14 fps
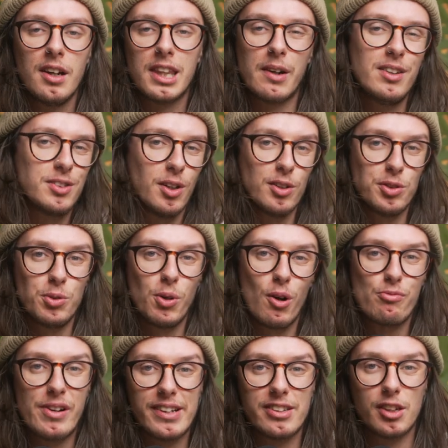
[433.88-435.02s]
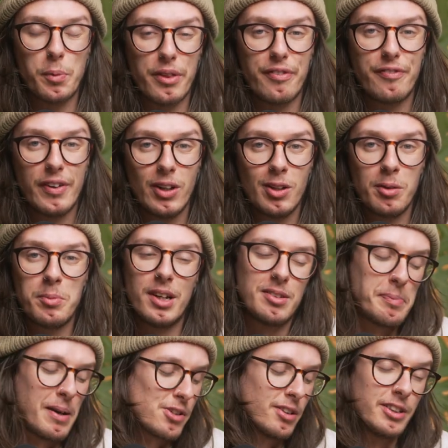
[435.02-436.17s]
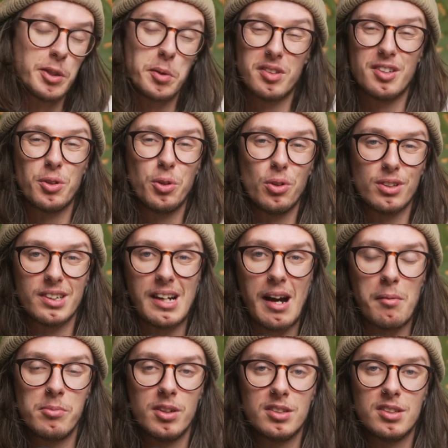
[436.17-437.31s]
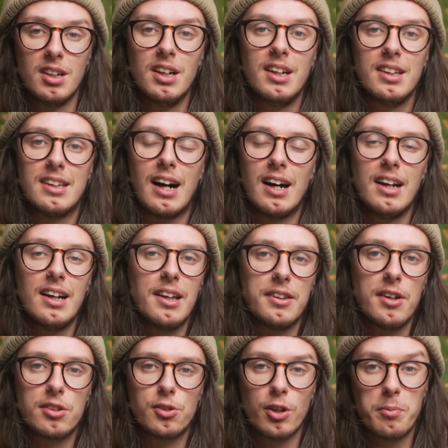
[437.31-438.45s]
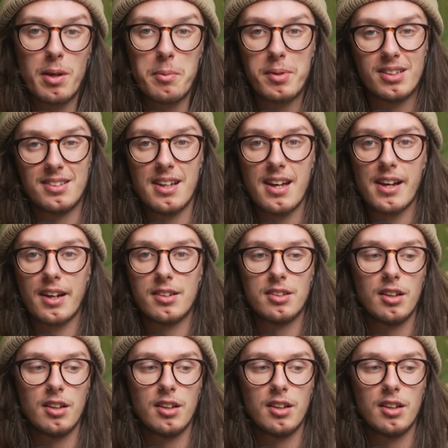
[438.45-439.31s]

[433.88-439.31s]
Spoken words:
There is also a risk with film, especially using older cameras, that there's going to be mistakes,